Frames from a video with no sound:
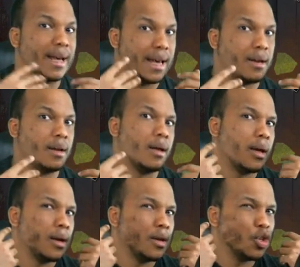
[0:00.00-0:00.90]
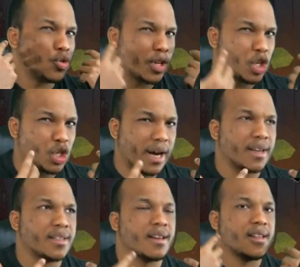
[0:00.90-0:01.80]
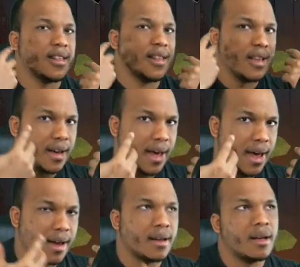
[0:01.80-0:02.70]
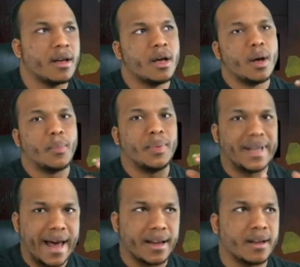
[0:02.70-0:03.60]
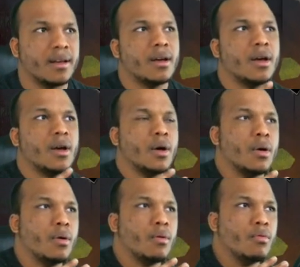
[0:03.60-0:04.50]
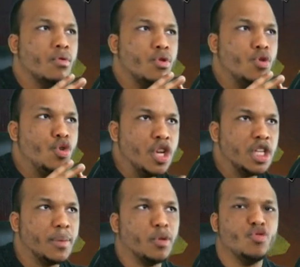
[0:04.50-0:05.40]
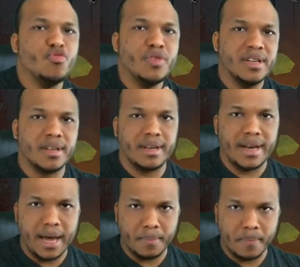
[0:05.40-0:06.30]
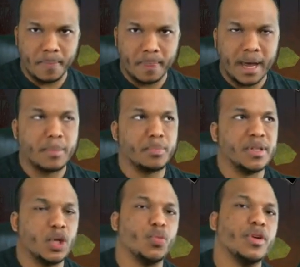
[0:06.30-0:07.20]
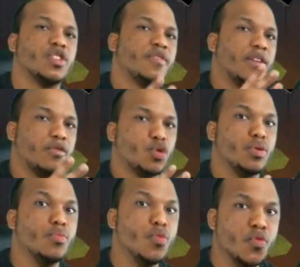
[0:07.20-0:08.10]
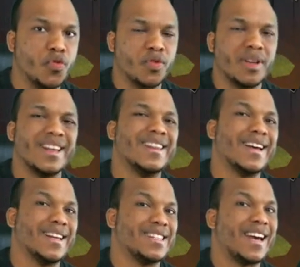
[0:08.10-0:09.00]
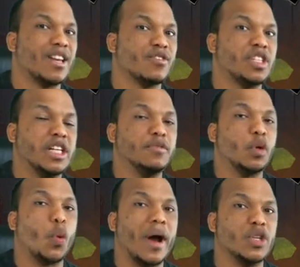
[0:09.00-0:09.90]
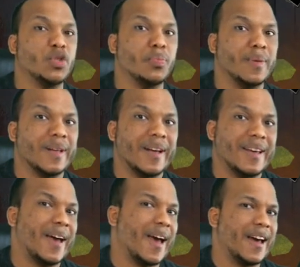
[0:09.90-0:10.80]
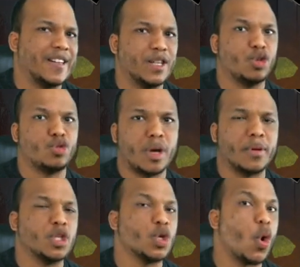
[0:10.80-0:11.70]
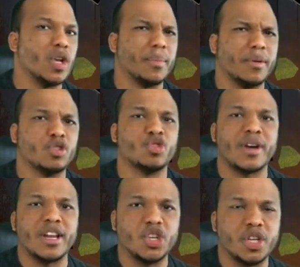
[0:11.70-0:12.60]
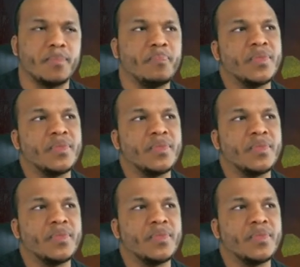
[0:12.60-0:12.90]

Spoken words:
again, strategize, think ahead, plan. You need to be able to read the game and predict where survivors will move. That is the kind of skill required to play as the Trapper. It's all about strategy.